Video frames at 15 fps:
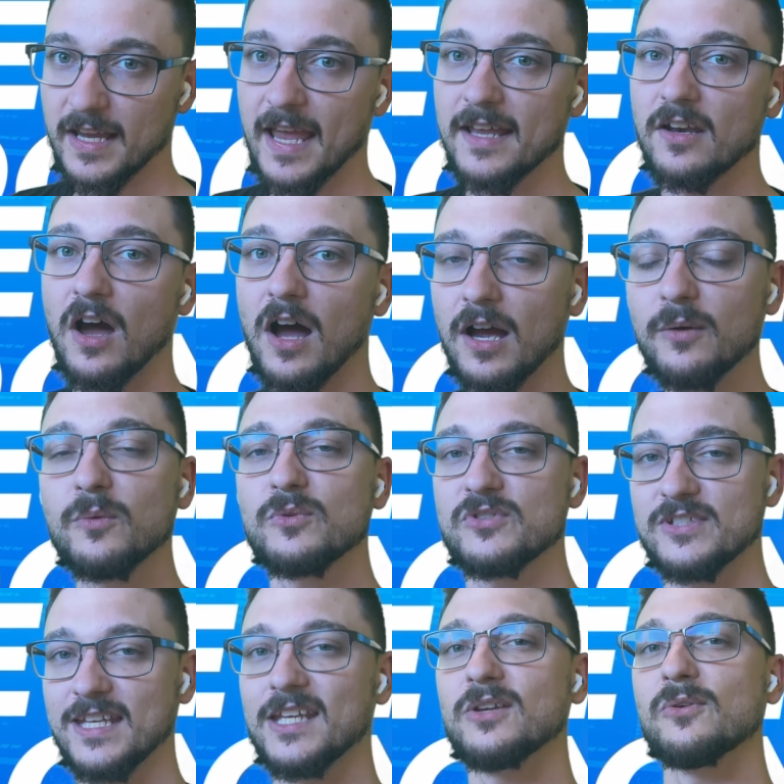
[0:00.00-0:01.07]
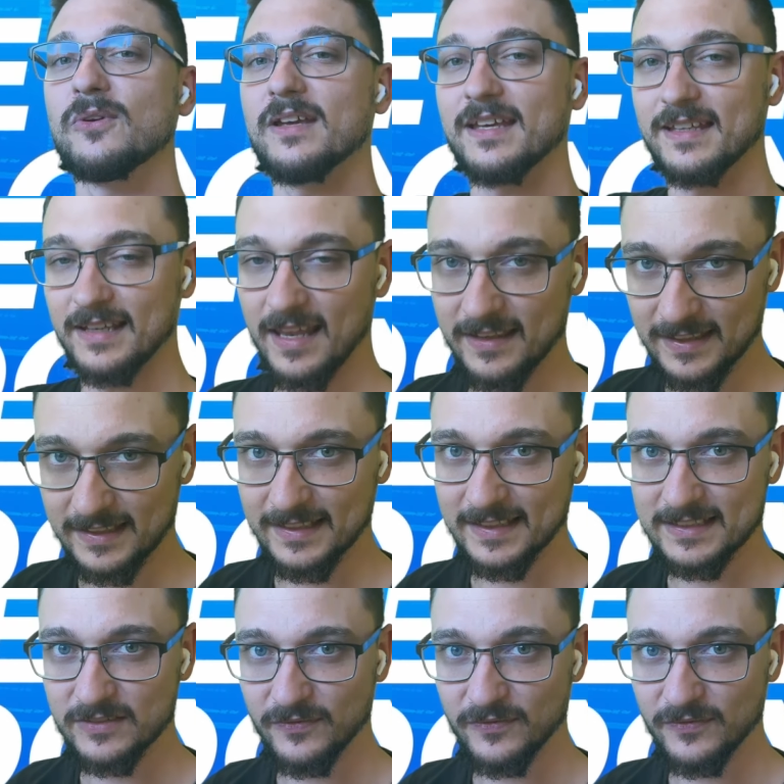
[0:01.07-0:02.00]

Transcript: and I will see you in the next